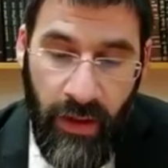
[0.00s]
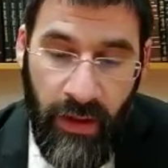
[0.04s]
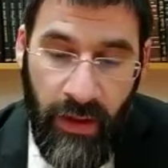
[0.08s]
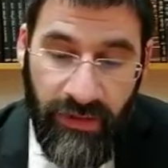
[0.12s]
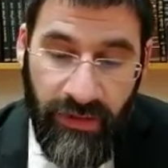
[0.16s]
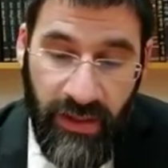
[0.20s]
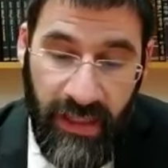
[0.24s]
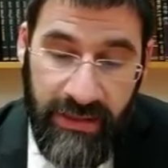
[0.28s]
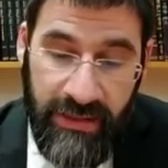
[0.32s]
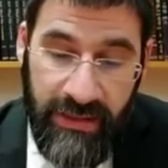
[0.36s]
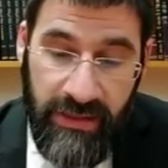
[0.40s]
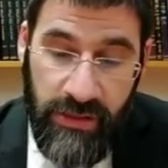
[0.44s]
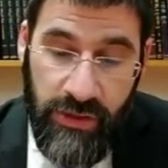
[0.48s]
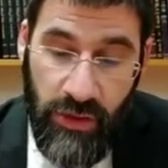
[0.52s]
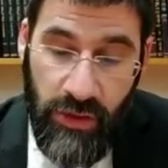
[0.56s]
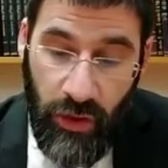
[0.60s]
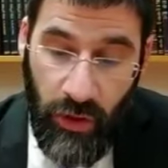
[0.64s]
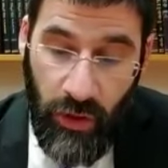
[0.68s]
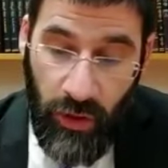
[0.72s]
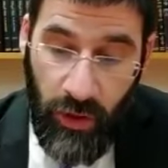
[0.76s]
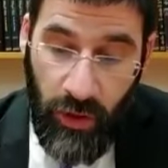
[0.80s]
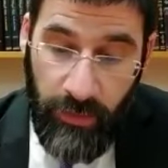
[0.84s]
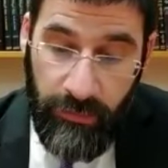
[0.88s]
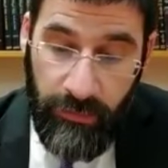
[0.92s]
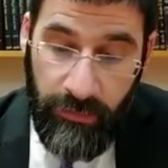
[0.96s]
The chatos
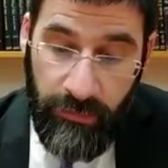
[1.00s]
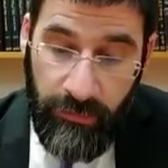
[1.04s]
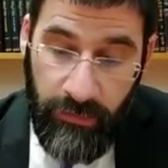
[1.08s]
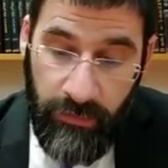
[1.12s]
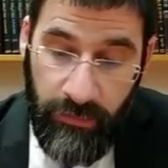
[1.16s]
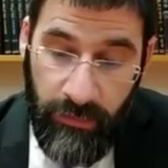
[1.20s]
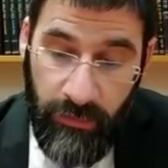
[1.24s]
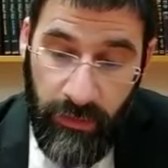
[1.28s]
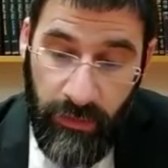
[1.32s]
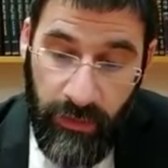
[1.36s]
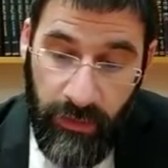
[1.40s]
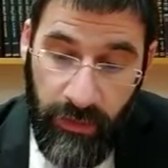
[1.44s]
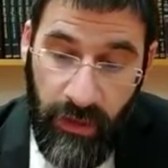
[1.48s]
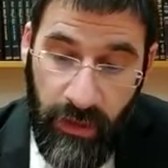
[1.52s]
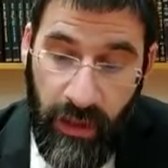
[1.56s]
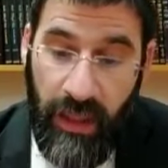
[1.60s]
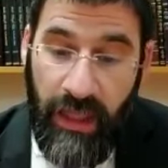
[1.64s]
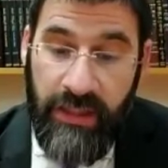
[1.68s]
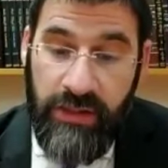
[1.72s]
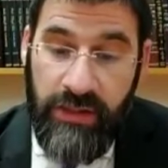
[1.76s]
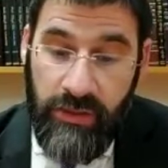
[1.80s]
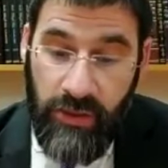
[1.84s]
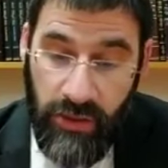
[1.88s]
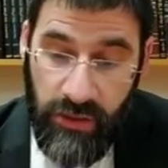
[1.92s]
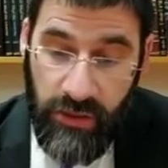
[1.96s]
ha'om
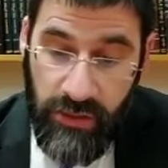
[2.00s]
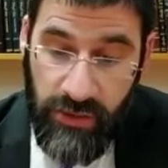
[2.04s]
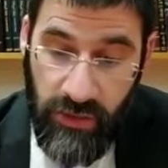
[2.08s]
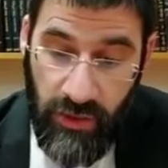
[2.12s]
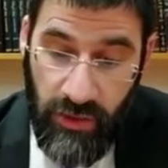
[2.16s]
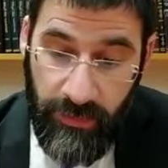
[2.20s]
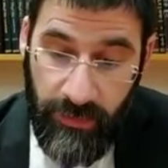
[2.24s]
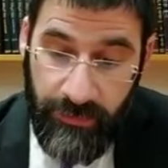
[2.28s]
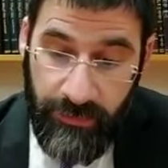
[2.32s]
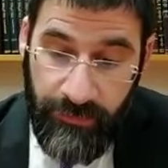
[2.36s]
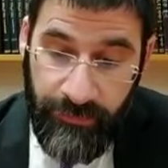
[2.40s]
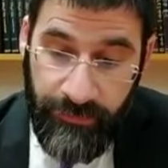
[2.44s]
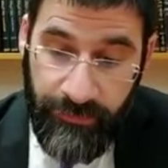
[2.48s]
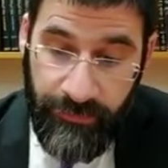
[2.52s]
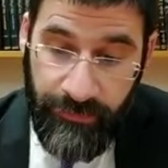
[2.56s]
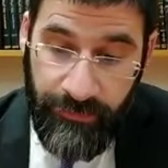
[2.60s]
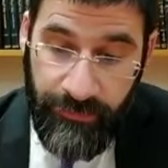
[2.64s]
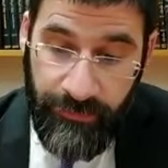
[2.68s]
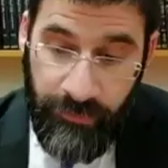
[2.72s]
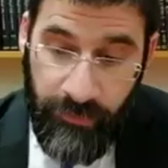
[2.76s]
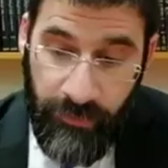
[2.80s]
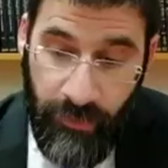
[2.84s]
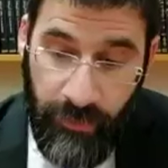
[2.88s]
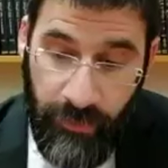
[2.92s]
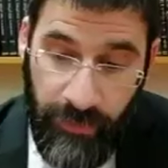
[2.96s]
kechatosom
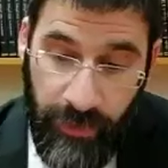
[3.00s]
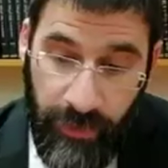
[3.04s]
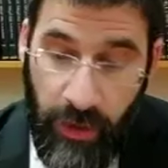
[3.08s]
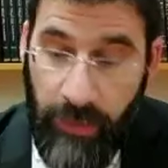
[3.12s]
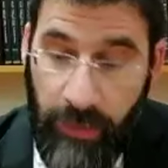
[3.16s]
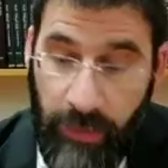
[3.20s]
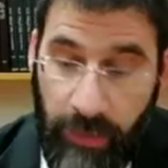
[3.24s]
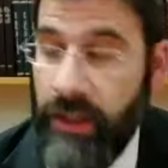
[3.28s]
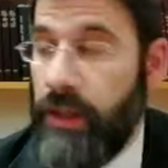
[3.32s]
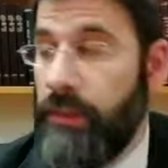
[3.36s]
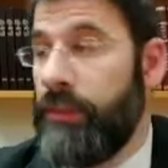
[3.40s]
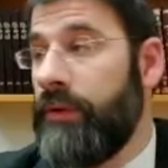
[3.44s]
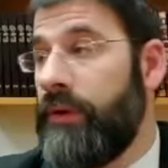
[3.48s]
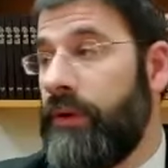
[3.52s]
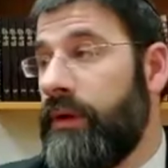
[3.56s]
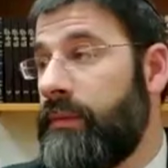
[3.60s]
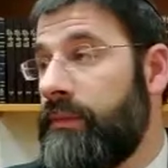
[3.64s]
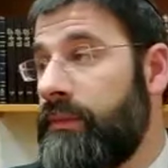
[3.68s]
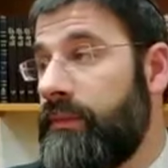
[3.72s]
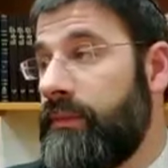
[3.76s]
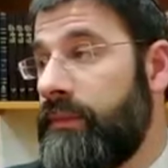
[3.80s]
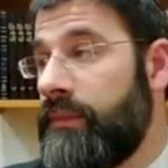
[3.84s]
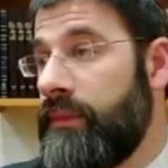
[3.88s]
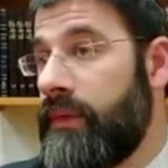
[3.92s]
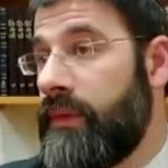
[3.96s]
b'yom
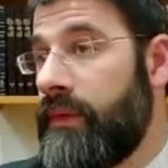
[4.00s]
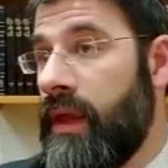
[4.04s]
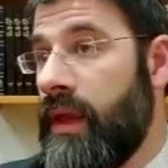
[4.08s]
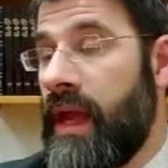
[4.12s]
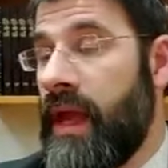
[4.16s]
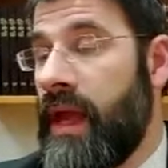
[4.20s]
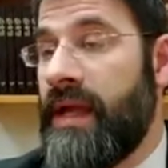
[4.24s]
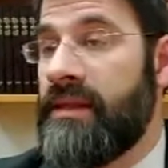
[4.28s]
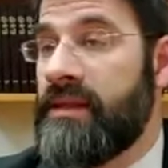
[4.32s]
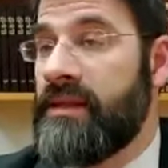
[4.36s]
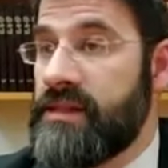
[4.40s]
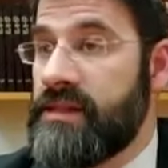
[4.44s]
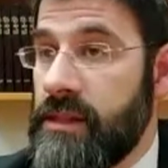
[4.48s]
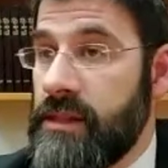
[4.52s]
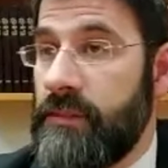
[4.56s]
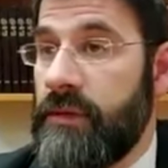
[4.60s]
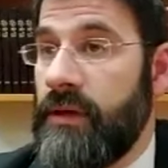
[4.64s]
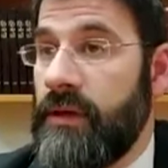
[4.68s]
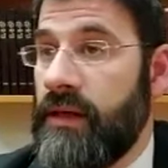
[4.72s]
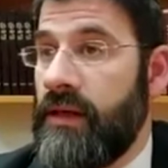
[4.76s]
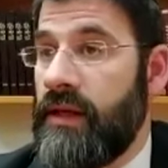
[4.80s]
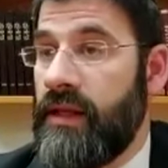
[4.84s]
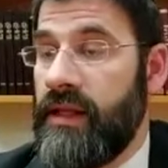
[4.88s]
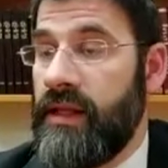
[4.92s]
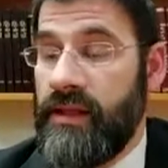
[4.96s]
kippurim. And
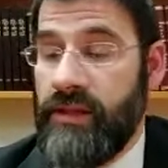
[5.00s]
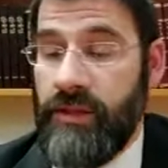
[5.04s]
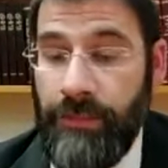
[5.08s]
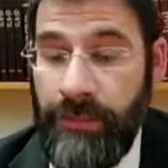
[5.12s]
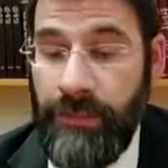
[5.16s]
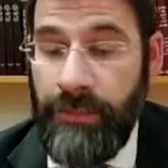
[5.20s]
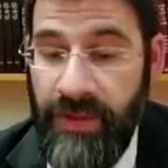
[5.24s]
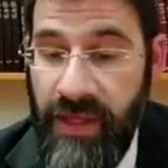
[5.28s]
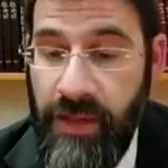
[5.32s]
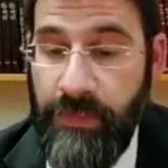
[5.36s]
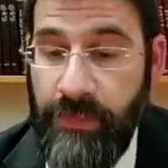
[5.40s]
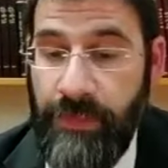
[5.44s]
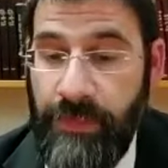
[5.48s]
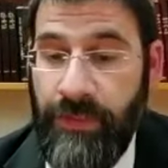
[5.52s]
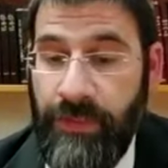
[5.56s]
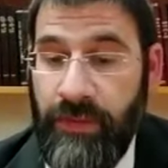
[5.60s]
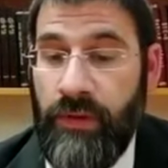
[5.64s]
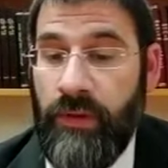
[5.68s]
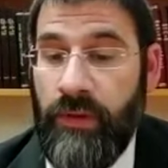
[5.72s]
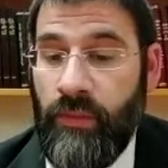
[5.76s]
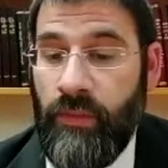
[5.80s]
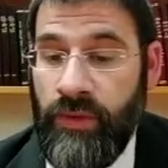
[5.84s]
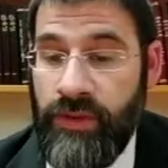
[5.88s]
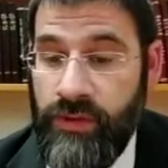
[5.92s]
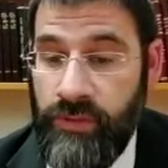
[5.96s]
similarly, the
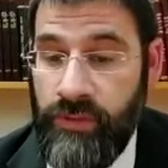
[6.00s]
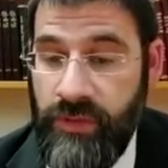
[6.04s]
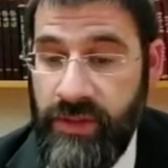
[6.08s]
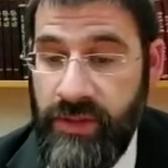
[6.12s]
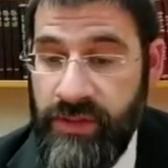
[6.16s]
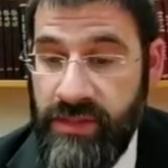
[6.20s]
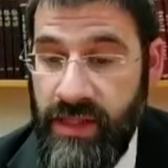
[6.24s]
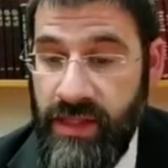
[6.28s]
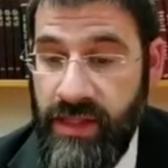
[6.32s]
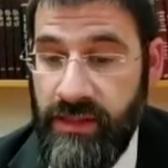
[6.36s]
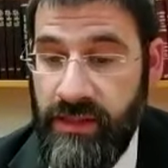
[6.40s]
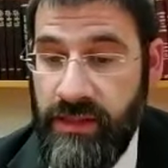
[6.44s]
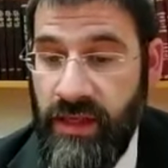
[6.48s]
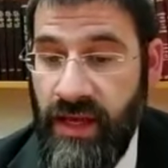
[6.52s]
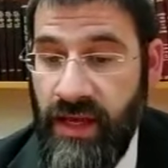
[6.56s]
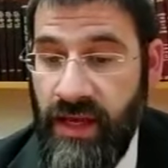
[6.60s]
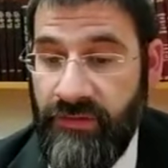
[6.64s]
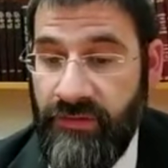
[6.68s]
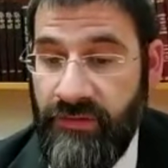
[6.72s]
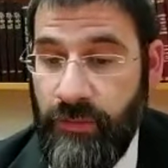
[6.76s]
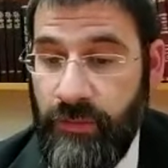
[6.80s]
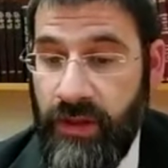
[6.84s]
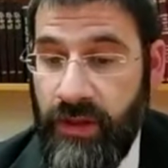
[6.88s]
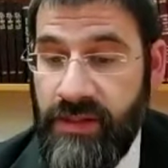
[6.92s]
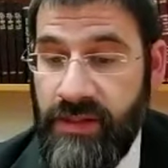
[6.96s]
people, which we said they have
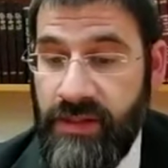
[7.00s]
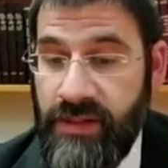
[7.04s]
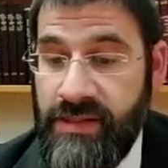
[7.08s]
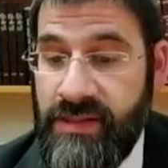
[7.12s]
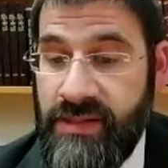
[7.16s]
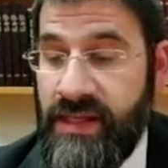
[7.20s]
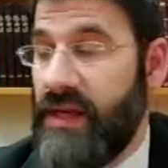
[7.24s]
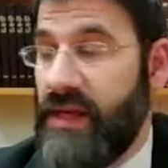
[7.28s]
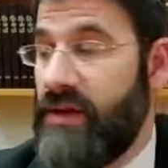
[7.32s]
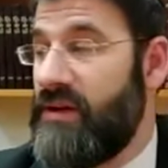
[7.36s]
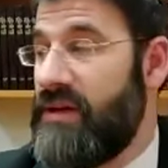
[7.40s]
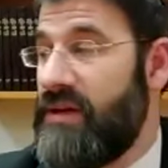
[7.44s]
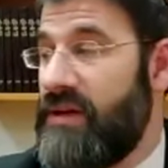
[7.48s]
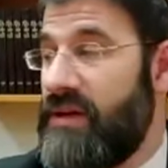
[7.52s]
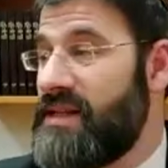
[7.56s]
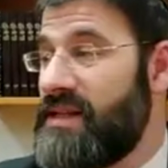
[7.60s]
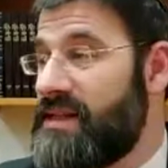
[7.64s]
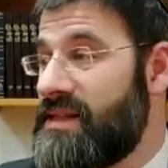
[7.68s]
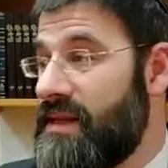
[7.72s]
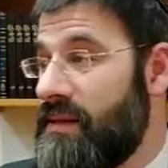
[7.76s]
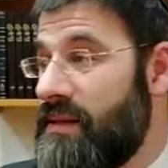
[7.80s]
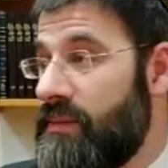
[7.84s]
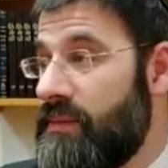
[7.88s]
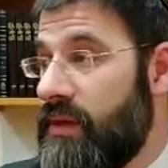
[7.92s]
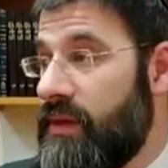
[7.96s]
to bring a seir
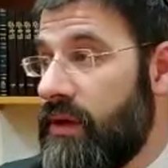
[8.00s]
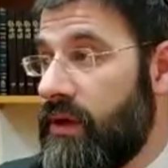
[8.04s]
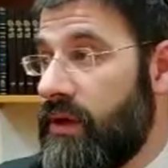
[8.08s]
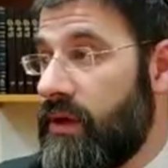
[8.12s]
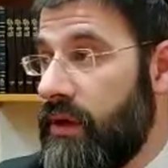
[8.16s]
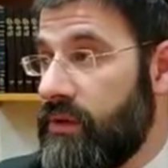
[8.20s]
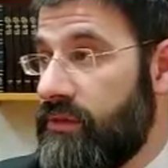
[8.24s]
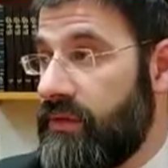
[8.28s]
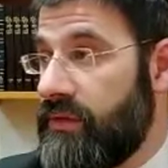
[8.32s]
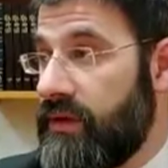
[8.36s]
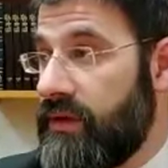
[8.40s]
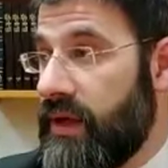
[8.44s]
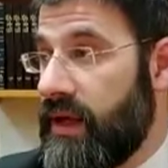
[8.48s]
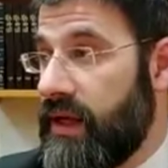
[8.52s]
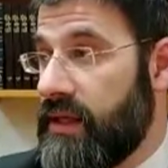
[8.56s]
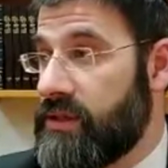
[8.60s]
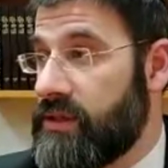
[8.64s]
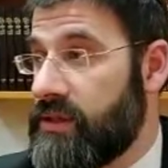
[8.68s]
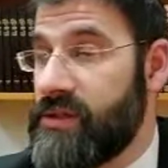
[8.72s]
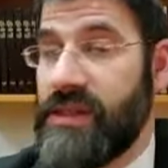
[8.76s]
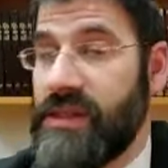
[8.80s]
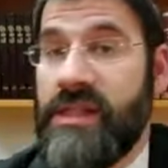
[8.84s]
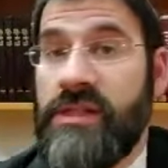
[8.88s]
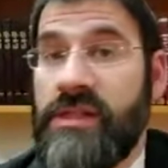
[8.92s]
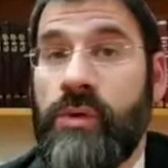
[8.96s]
izim, a goat for
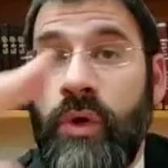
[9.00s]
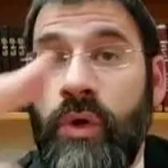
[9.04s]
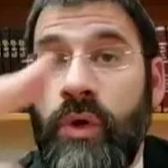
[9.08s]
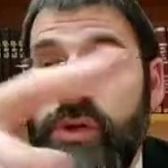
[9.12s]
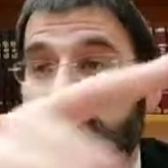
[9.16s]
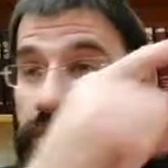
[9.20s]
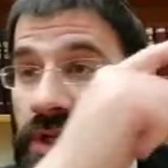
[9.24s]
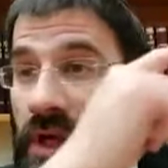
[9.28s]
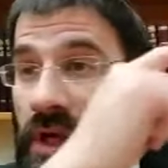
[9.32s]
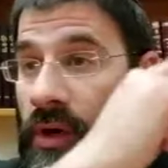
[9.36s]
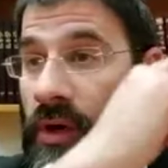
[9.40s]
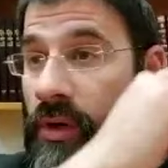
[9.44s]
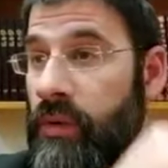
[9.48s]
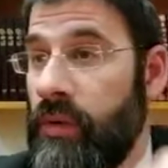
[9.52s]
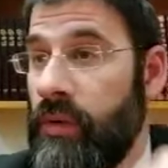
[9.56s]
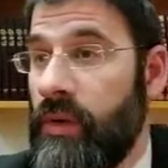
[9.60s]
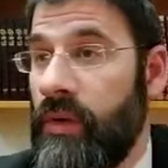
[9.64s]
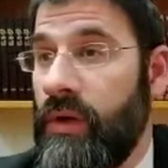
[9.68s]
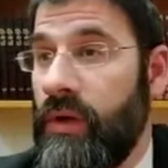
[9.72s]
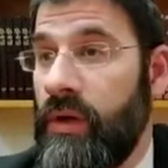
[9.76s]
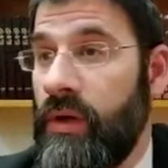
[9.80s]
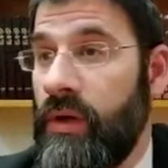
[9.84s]
chatos, is also